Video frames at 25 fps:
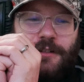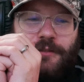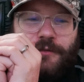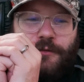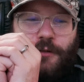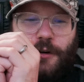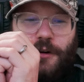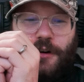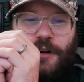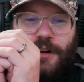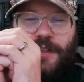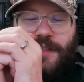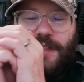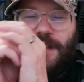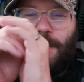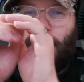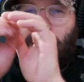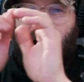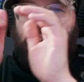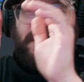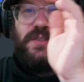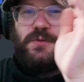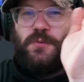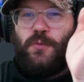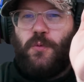for the
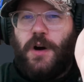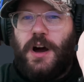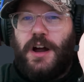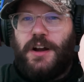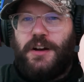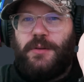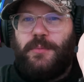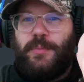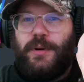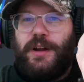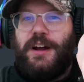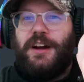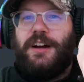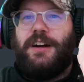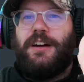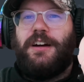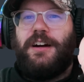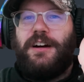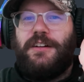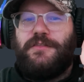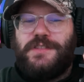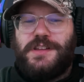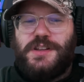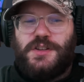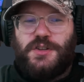best water bear
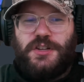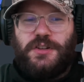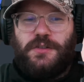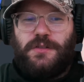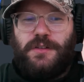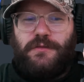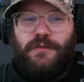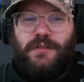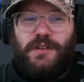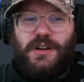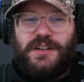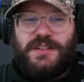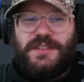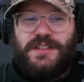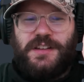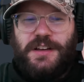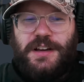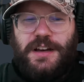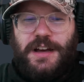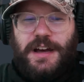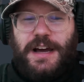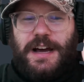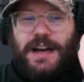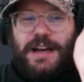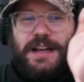of each universe.
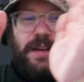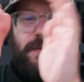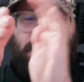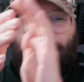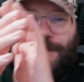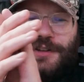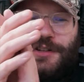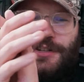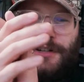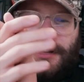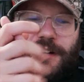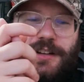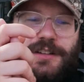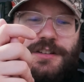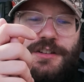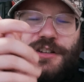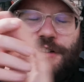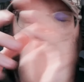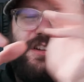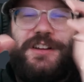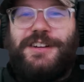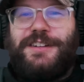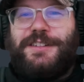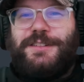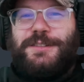I am the
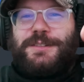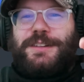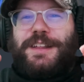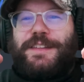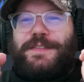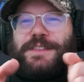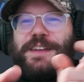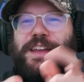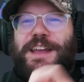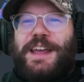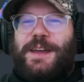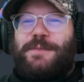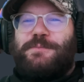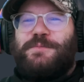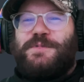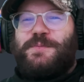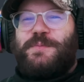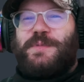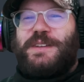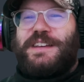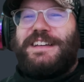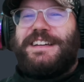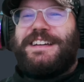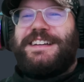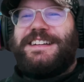judge. Let the games
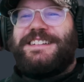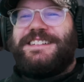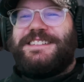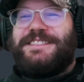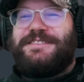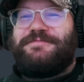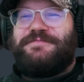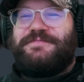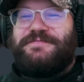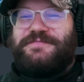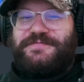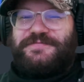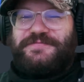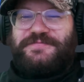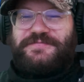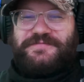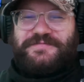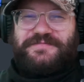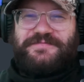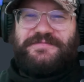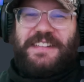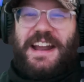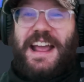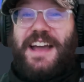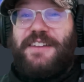begin.
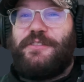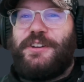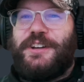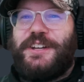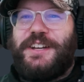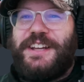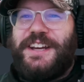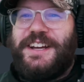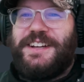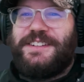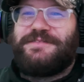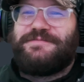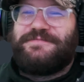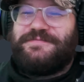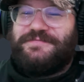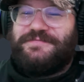Have a good day.